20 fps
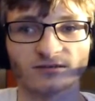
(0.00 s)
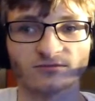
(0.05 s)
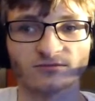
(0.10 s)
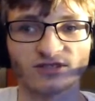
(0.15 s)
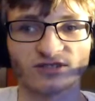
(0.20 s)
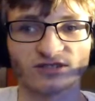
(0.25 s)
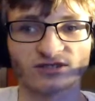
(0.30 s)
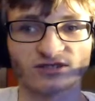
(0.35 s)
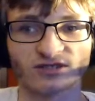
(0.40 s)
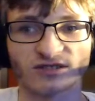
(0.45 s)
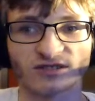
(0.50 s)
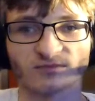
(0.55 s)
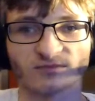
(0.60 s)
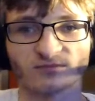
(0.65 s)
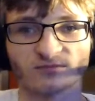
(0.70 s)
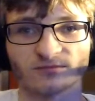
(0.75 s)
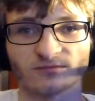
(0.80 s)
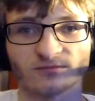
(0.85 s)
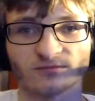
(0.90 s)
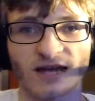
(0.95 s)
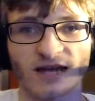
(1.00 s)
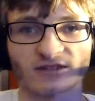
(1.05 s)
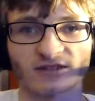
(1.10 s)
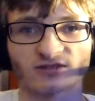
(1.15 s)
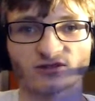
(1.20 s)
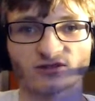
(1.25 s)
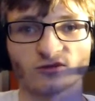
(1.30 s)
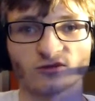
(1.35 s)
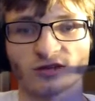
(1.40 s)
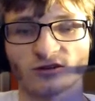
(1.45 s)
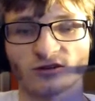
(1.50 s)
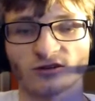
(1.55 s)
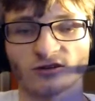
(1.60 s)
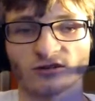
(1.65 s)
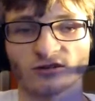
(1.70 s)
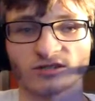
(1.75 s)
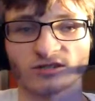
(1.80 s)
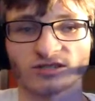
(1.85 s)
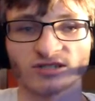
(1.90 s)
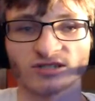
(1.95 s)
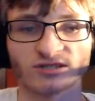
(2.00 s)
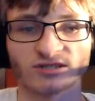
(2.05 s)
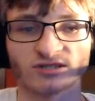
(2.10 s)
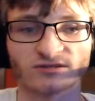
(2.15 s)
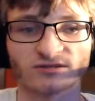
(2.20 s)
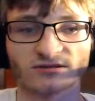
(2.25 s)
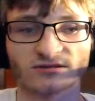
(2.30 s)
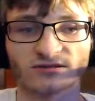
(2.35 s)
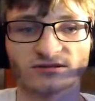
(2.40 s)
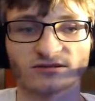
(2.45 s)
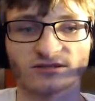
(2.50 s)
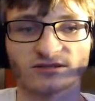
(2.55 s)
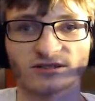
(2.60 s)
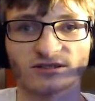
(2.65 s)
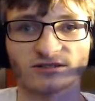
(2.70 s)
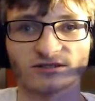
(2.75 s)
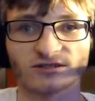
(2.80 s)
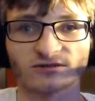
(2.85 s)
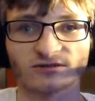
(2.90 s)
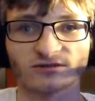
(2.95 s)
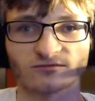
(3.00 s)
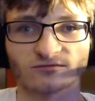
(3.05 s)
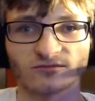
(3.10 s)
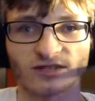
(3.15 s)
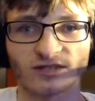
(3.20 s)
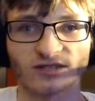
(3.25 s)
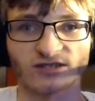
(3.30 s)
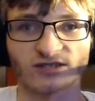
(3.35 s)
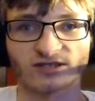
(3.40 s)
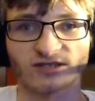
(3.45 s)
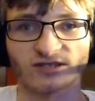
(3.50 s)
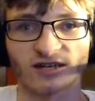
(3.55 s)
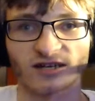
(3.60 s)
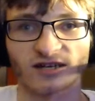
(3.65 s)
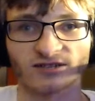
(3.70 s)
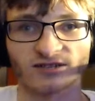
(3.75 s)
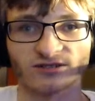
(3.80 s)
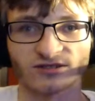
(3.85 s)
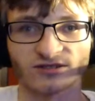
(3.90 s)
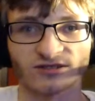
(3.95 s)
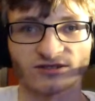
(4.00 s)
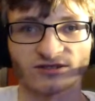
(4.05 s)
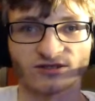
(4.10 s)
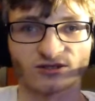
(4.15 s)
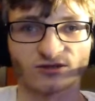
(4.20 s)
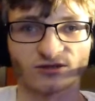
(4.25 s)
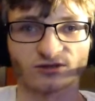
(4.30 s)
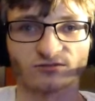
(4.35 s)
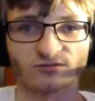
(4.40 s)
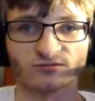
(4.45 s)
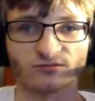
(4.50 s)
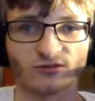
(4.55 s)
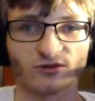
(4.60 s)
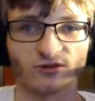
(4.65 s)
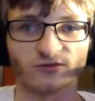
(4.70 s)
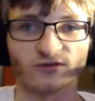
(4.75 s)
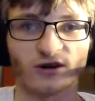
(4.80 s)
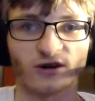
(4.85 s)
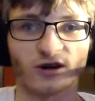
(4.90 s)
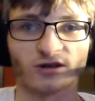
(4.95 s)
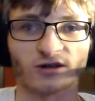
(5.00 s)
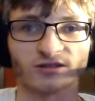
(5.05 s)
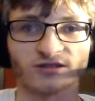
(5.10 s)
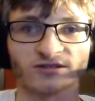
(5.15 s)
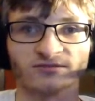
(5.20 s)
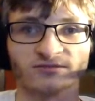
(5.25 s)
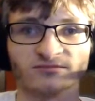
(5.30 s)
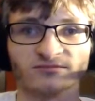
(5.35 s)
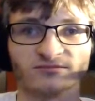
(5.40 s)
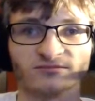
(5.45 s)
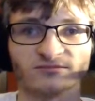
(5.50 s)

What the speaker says: just to get back to where I was. So I decided just to move on and